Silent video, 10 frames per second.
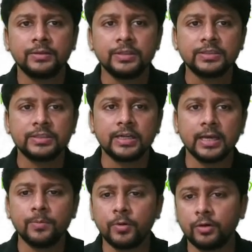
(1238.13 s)
This
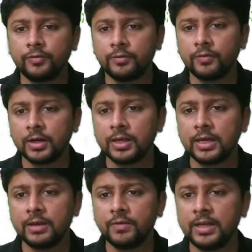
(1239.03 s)
type of a
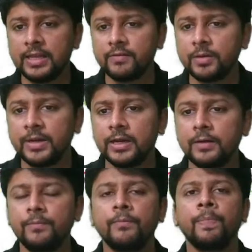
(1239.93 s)
working will never be
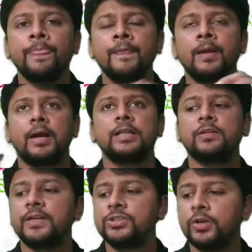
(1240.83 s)
done.
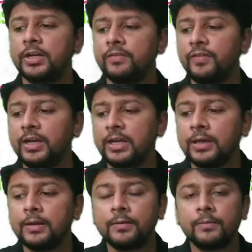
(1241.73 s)
Otherwise, you are
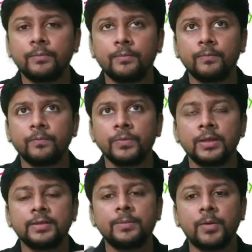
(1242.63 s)
defeating
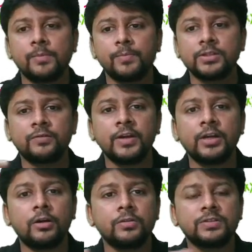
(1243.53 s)
the purpose of
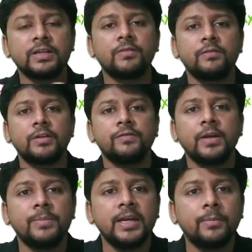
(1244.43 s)
introducing
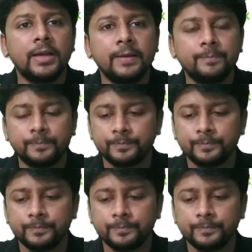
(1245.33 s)
115BAA.